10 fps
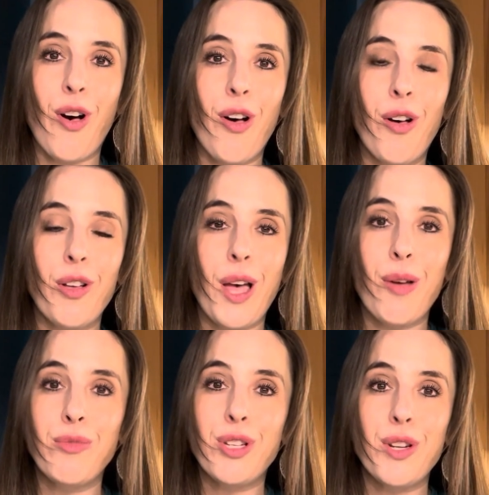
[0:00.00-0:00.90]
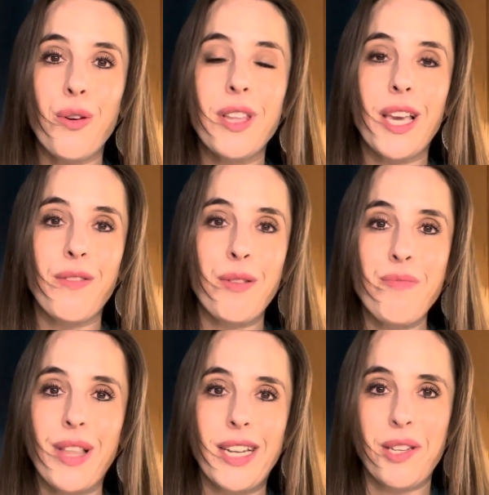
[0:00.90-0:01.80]
all come to know the Giving
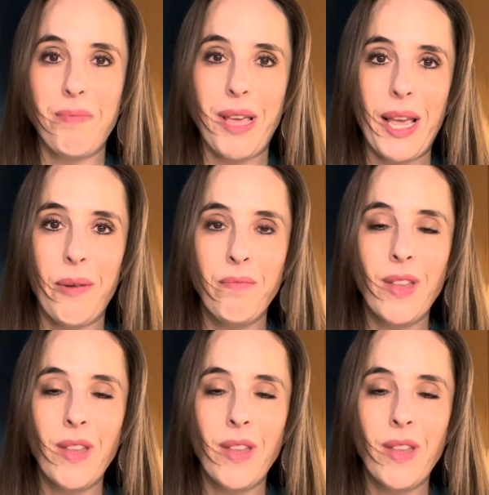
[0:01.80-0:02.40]
Plate to be